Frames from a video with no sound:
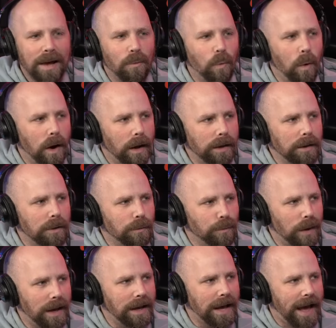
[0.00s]
What, you
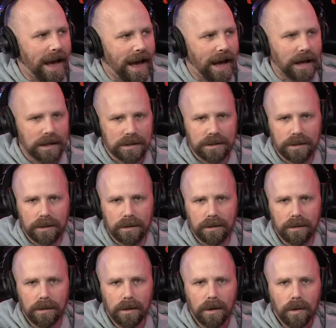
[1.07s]
may ask,
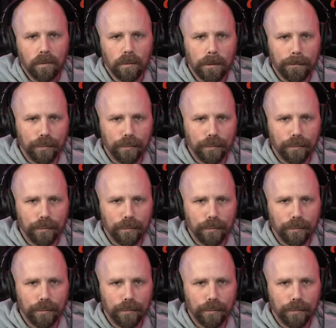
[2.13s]
would